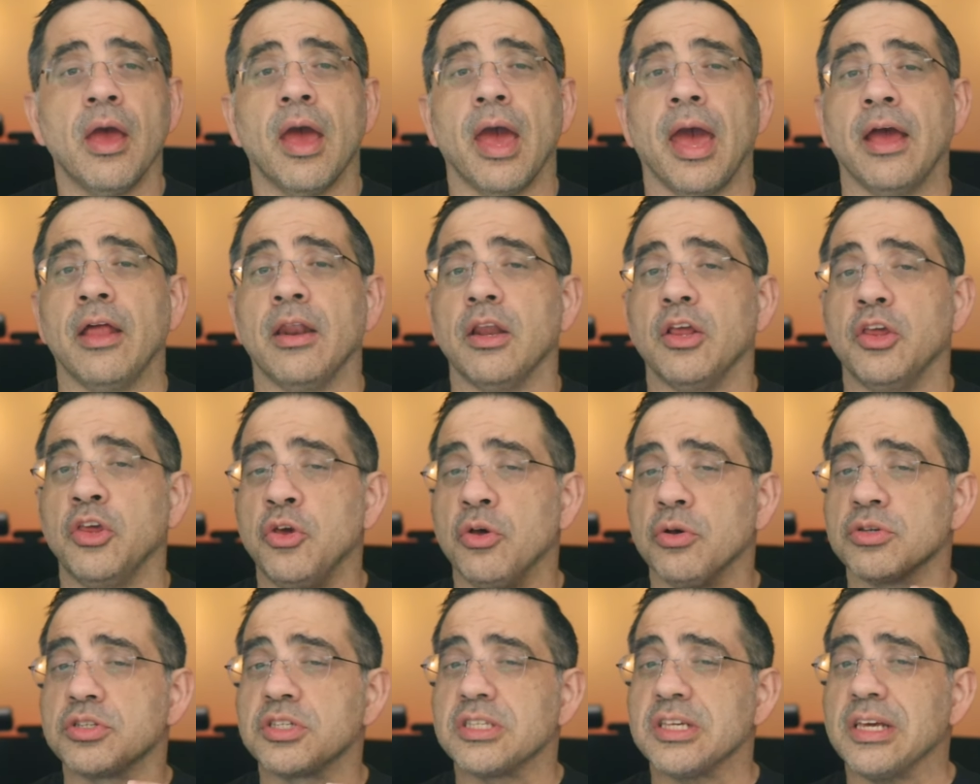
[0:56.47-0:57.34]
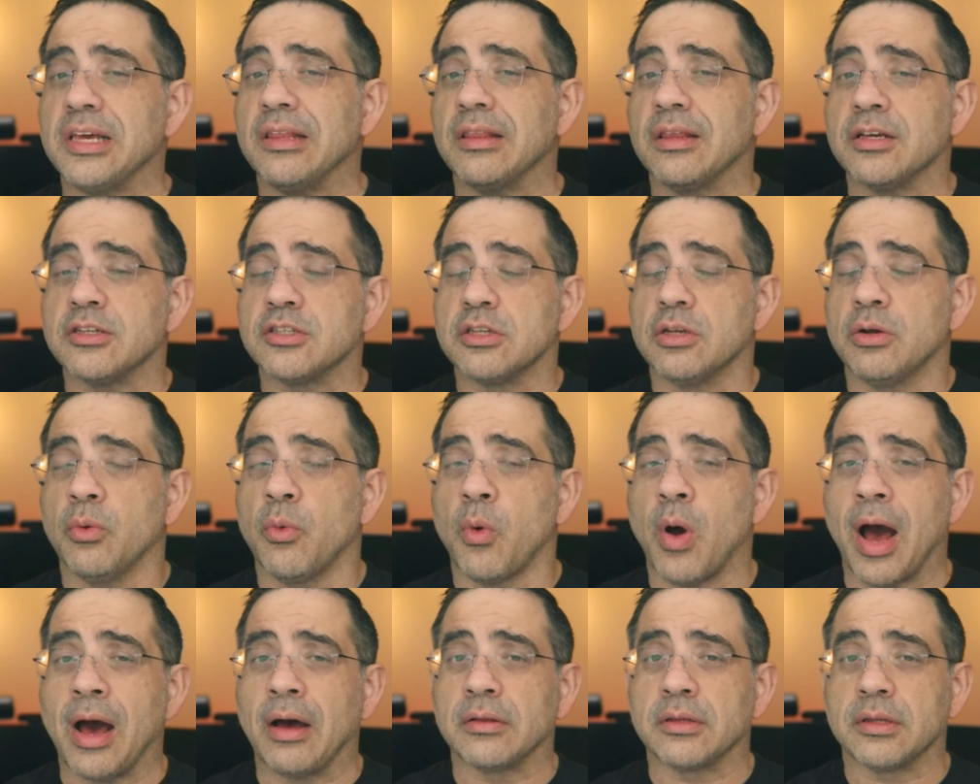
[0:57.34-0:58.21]
And you'll see this
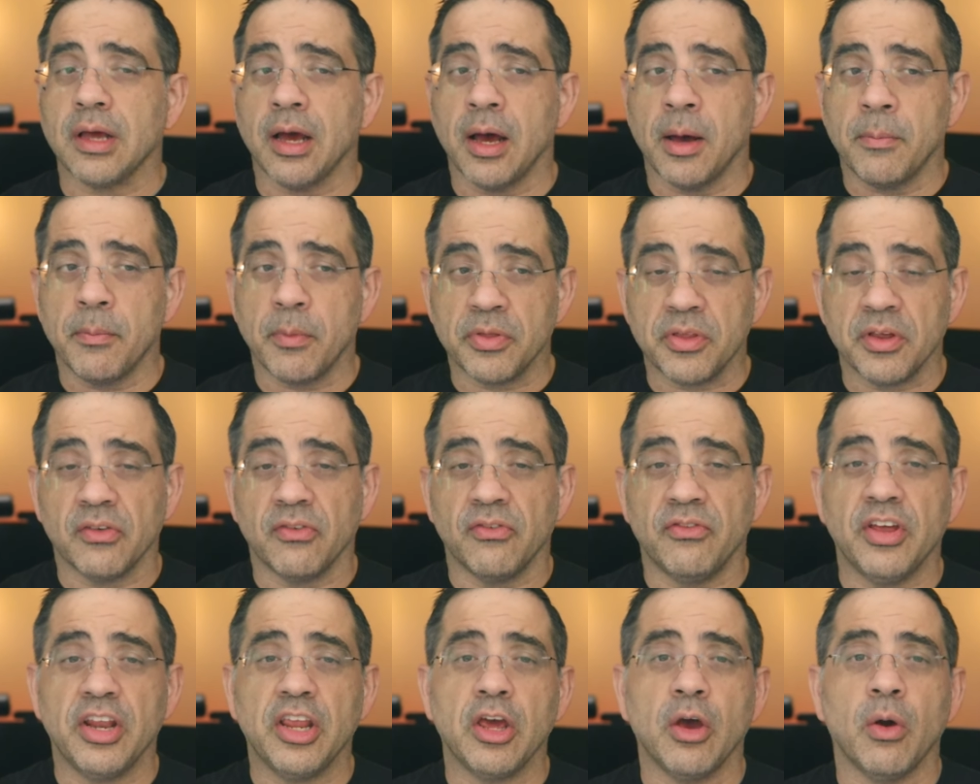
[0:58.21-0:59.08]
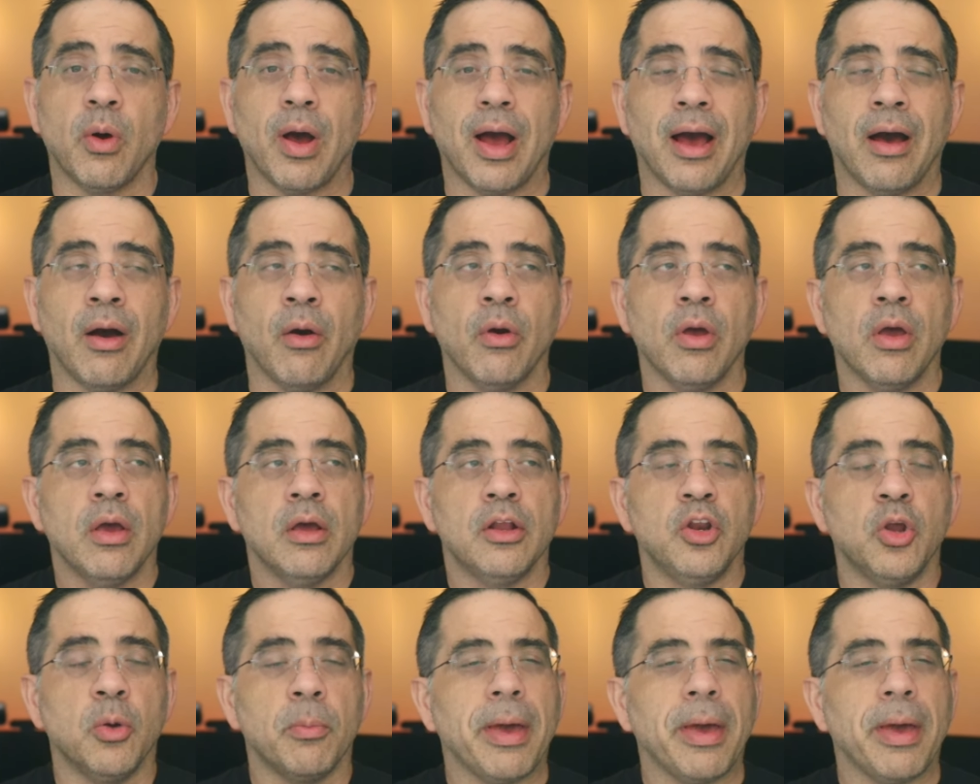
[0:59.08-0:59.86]
throughout um, this video how no